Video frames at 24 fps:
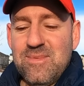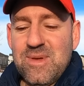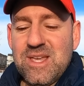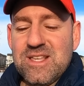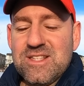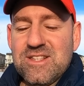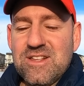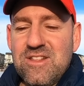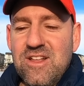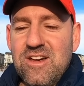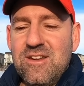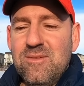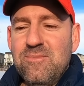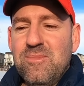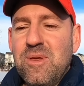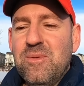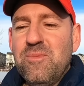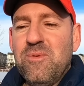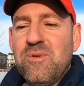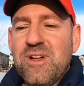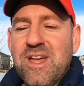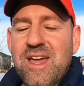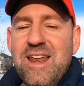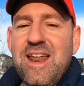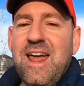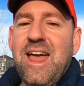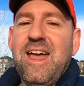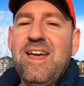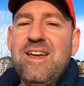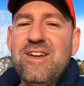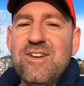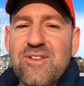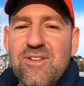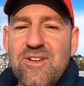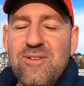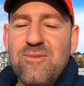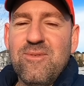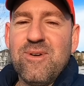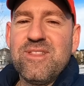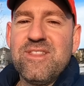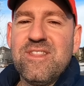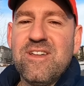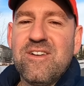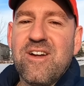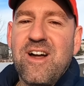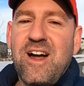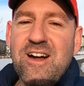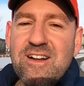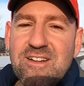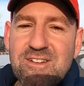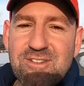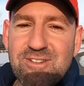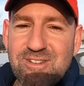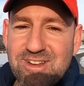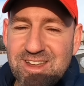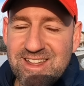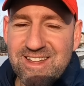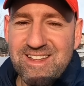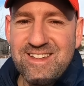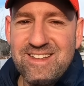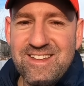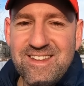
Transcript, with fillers: because a lot of people get angry when they're hungry.